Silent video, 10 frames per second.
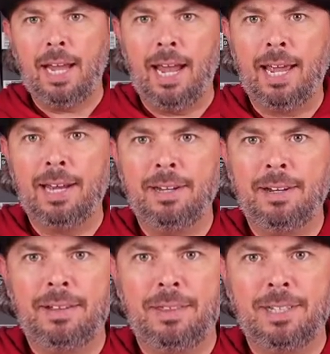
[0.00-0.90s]

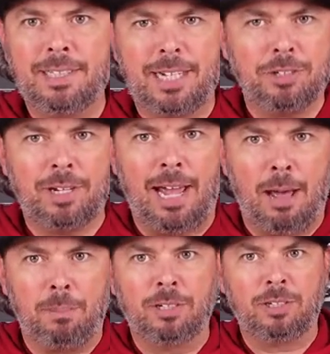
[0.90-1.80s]
and this actually
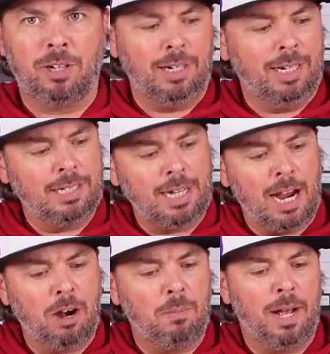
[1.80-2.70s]
happens on the
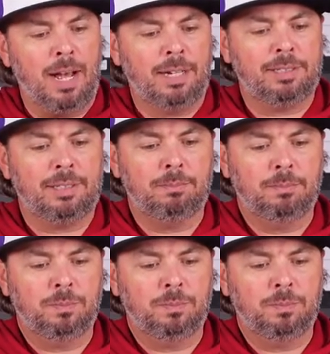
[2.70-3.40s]
entire box.